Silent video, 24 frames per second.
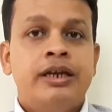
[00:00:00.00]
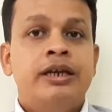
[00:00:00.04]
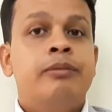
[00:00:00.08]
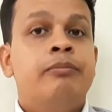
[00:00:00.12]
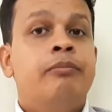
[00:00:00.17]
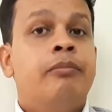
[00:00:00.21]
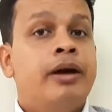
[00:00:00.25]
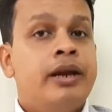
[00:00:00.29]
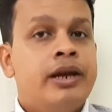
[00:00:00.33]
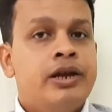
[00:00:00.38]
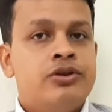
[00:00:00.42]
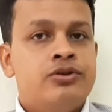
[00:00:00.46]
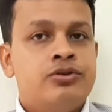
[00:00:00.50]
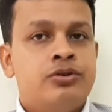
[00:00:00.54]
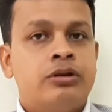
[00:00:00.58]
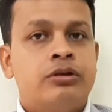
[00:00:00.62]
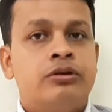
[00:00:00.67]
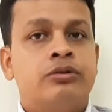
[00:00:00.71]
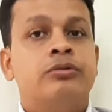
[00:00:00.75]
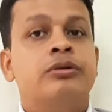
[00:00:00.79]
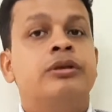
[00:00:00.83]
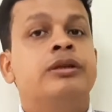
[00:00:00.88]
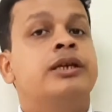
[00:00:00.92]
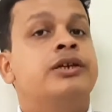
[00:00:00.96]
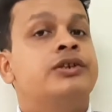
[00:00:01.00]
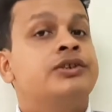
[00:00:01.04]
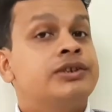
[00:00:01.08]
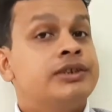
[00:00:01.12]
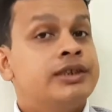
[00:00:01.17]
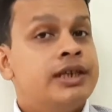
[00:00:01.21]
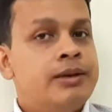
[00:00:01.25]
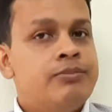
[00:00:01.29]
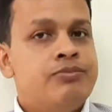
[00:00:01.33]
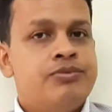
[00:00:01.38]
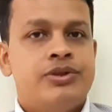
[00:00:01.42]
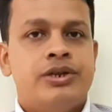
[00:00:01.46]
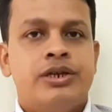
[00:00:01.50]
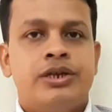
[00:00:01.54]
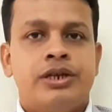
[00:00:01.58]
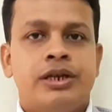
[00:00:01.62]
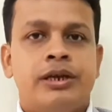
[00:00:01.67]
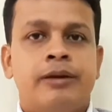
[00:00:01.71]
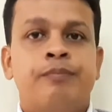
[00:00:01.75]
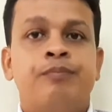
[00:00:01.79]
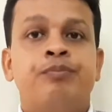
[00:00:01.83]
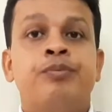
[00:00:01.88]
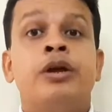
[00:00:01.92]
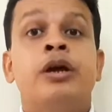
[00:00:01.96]
managed also in the same
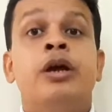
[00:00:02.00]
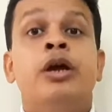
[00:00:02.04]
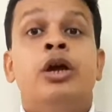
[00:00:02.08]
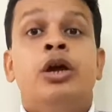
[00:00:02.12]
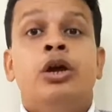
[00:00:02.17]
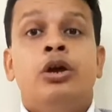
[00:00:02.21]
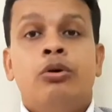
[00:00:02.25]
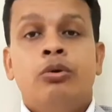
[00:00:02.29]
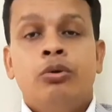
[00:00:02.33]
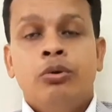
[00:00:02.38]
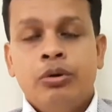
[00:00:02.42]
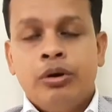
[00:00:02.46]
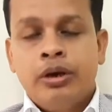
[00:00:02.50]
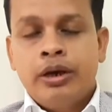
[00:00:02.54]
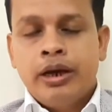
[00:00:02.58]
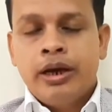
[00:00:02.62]
sitting. You can